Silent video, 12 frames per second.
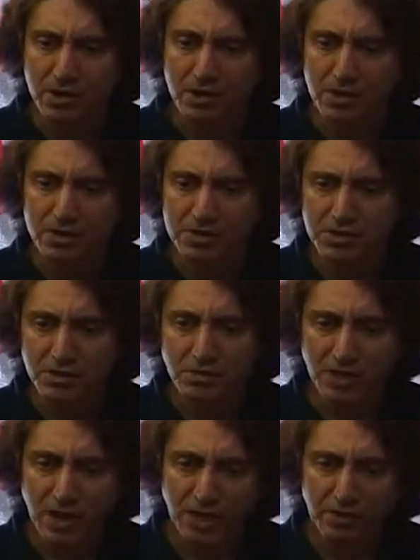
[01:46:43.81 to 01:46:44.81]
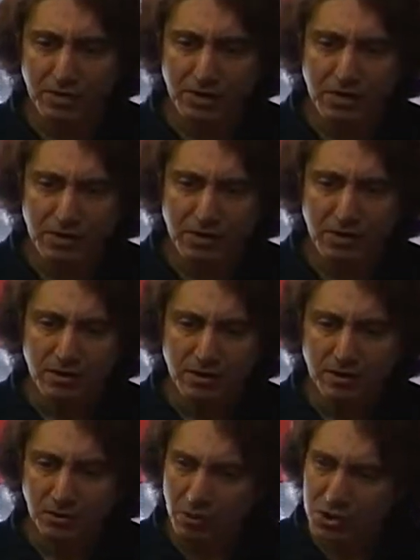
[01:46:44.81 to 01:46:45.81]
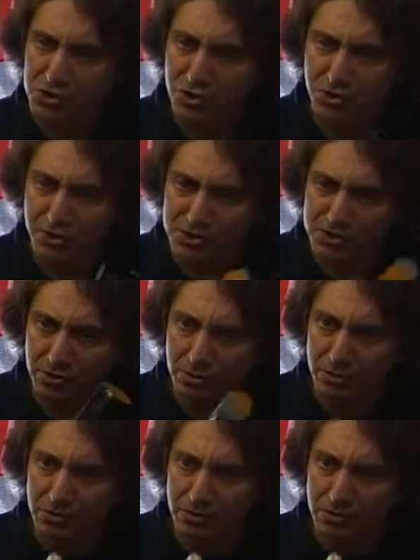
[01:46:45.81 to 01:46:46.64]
is in reality the Russian thistle